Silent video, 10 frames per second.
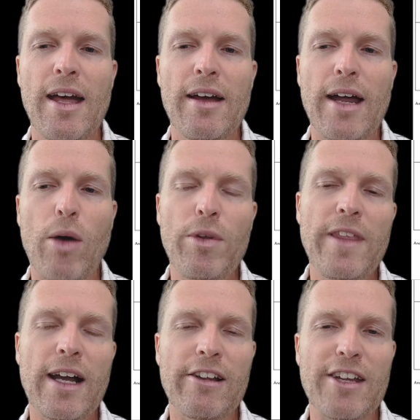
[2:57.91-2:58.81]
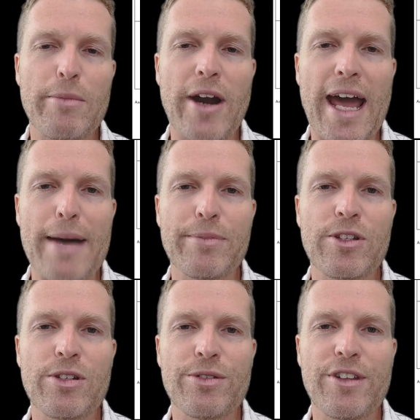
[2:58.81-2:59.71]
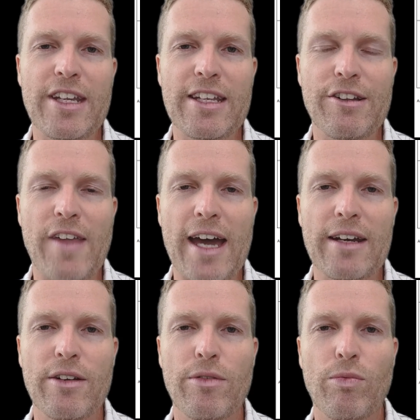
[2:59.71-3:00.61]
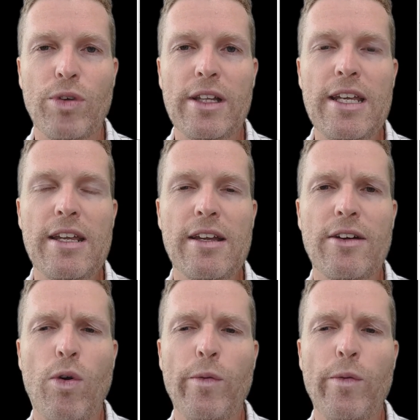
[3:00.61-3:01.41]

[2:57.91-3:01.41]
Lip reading: Now, one thing I'll say about aptitudes is that really over